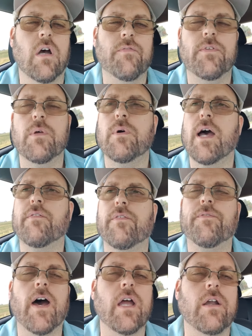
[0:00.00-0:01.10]
hopefully we'll have it
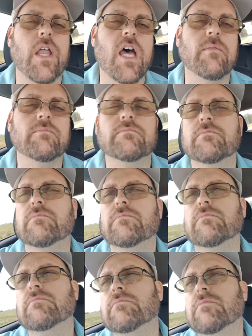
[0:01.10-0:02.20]
fired up
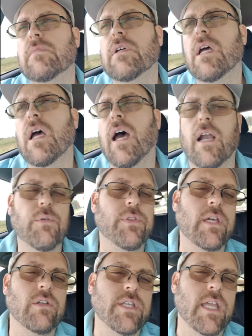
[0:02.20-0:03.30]
I don't
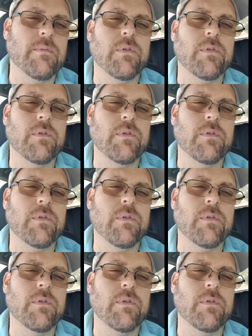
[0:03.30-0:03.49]
think it'll take